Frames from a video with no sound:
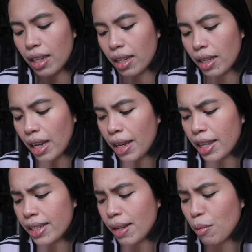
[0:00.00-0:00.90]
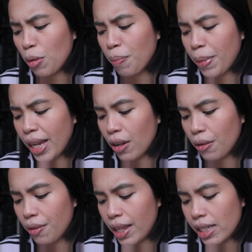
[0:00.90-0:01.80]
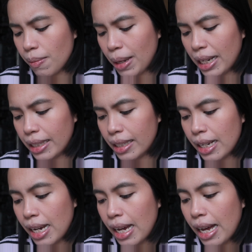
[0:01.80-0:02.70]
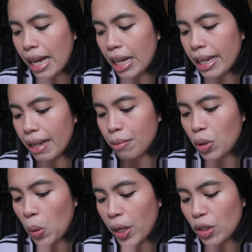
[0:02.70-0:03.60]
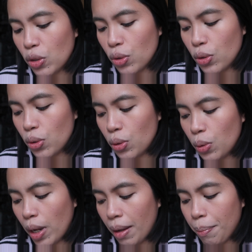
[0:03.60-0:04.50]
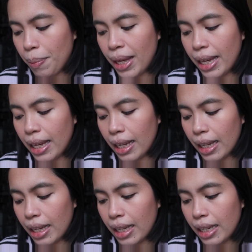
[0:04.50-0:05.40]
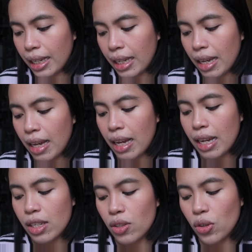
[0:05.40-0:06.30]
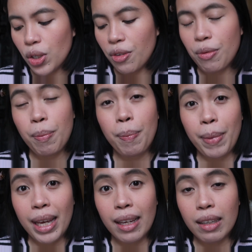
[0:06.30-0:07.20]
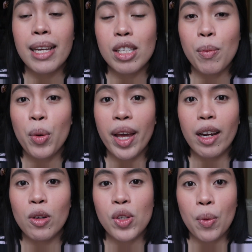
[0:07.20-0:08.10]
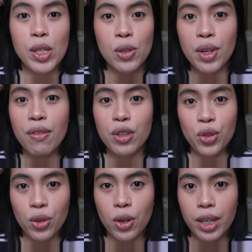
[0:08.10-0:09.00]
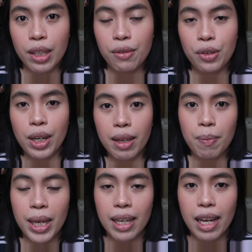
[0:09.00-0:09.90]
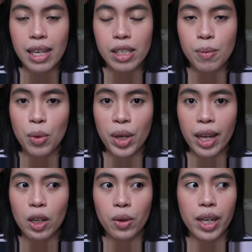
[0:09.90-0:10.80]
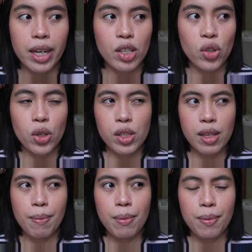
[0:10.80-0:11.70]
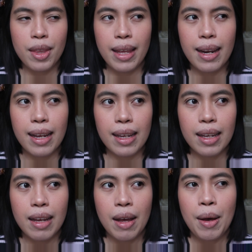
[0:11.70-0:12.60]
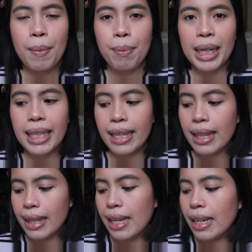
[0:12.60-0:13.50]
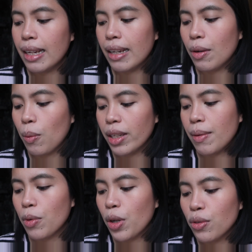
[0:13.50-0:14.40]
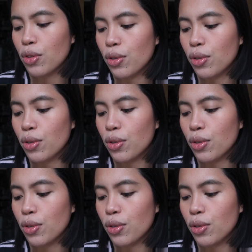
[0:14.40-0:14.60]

I see more pink of this palette. I am going to do a pink, sort of pink smoky eye looks. I was looking for tutorial for like pink smoky eye look, and I saw something, but I think what I'm going to